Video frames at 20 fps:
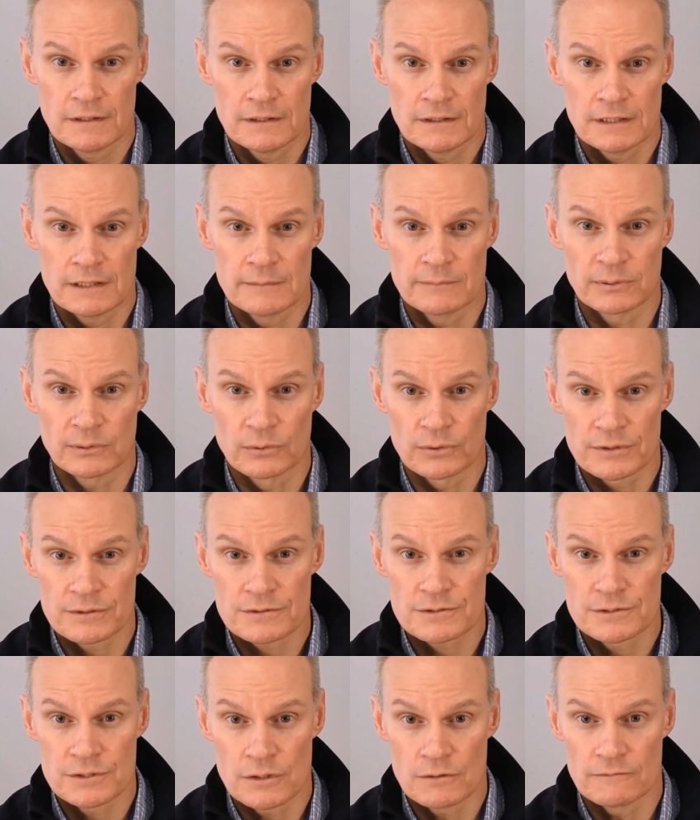
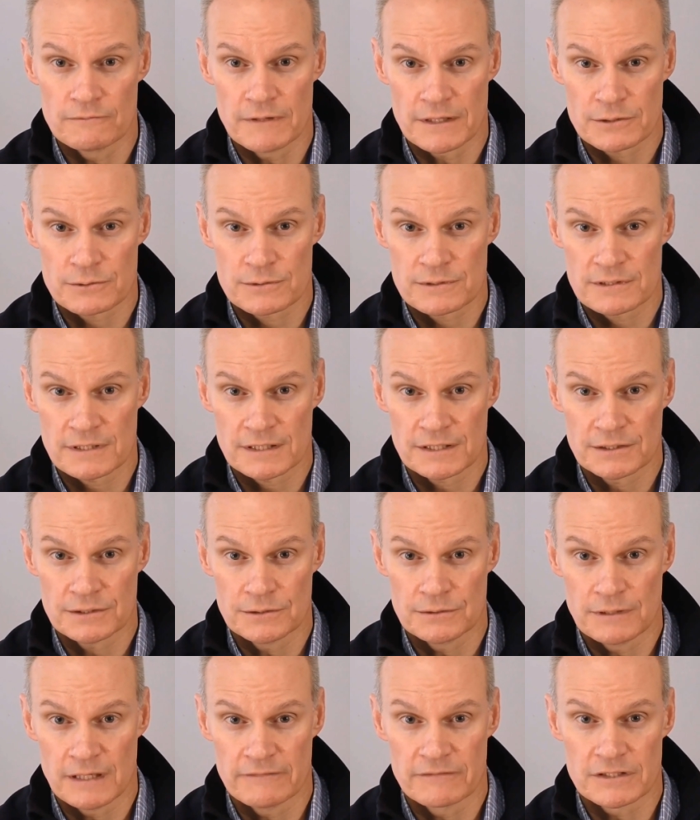Employers know veterans like
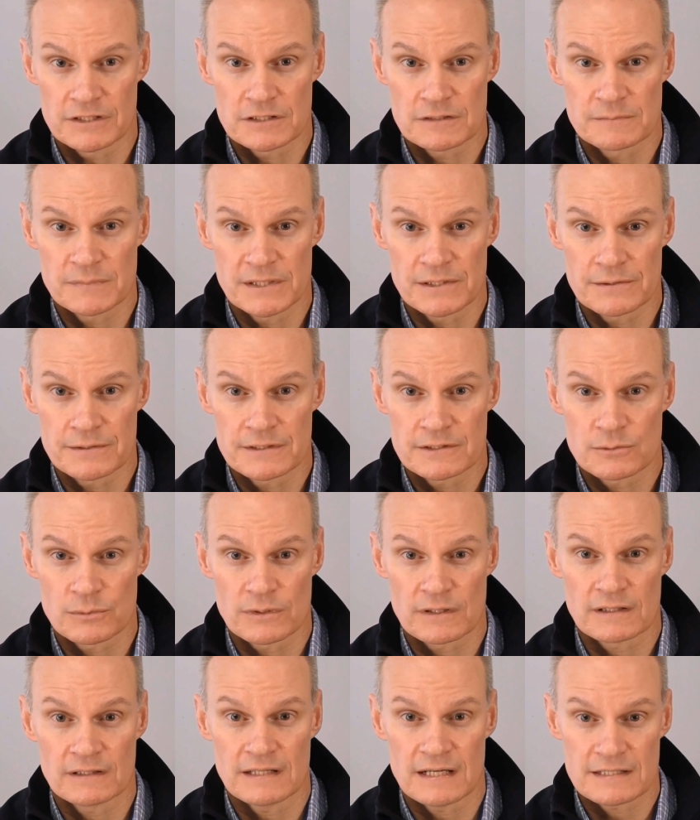you have experience
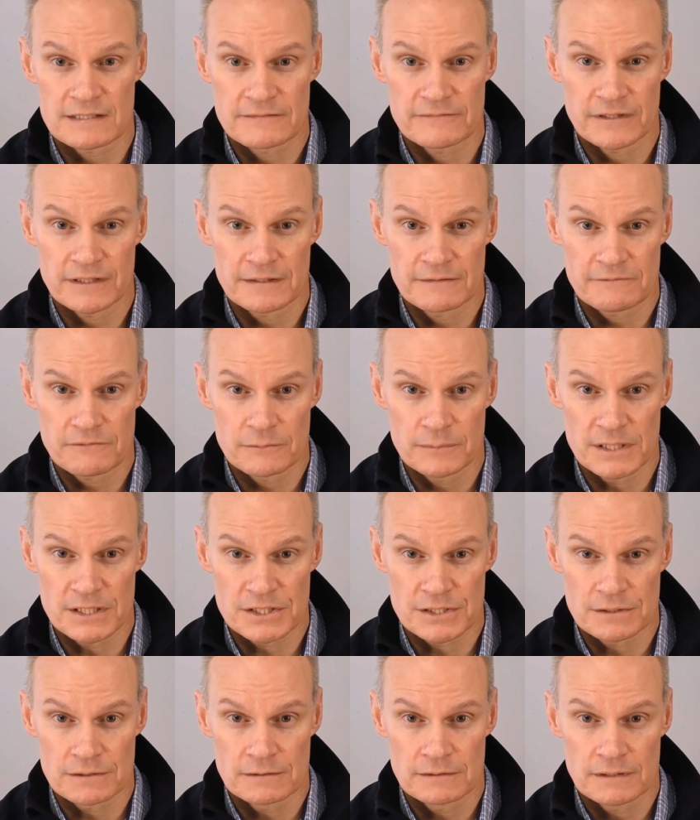with classified
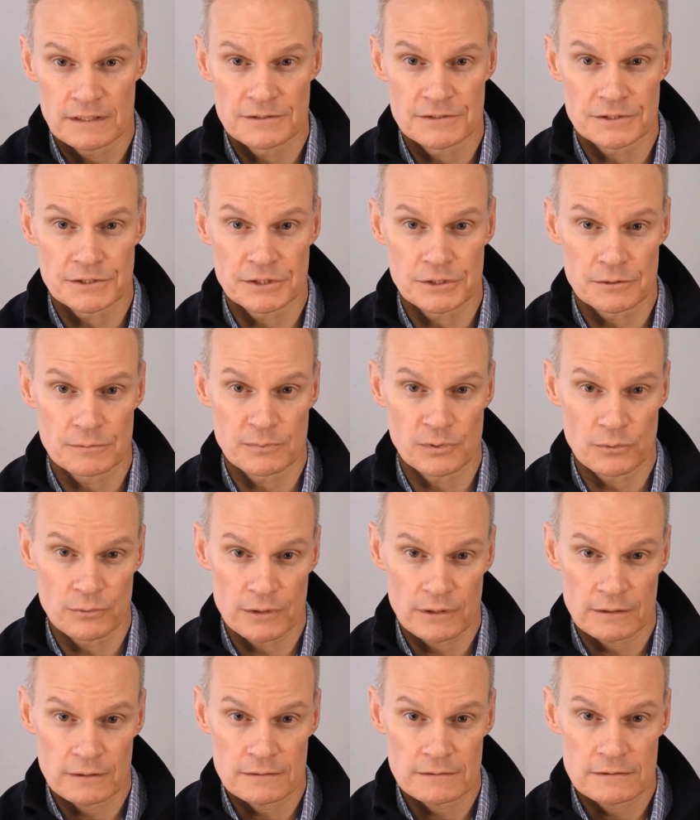information and secure
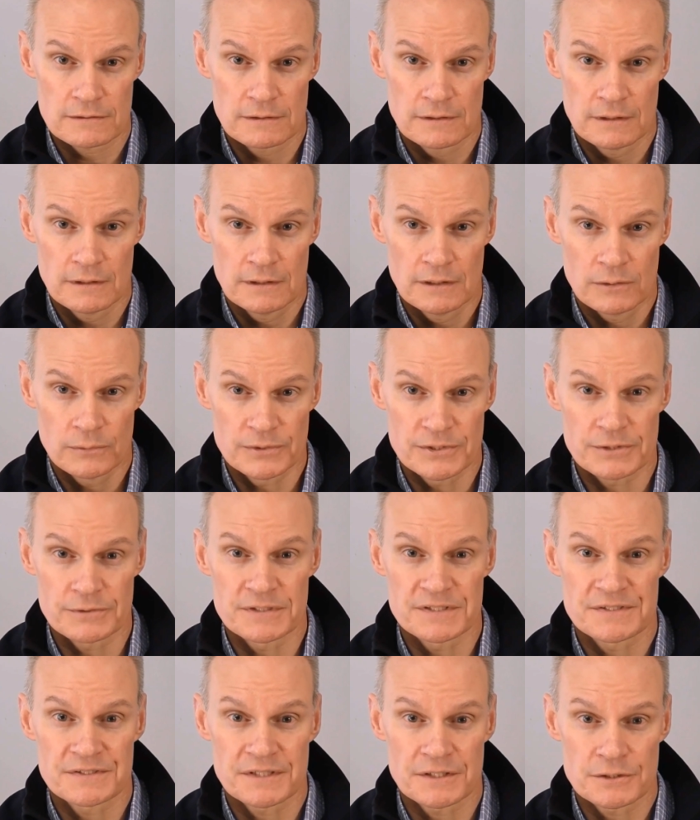protocols, which are
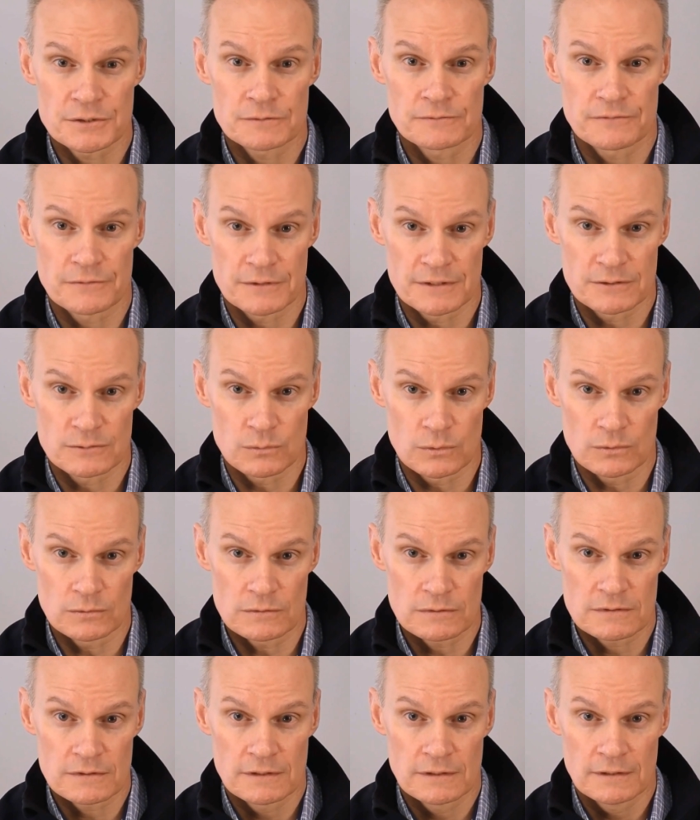essential for these
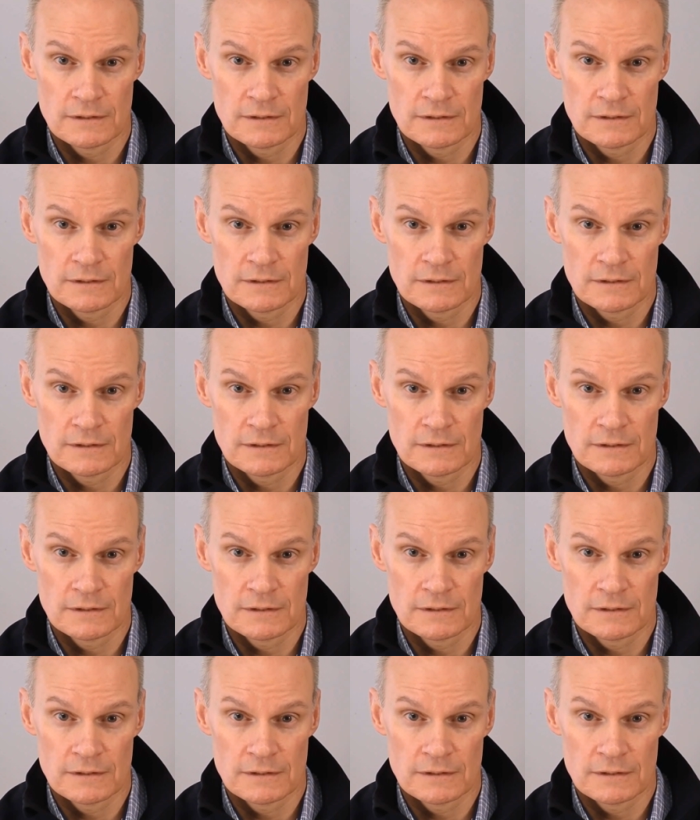roles.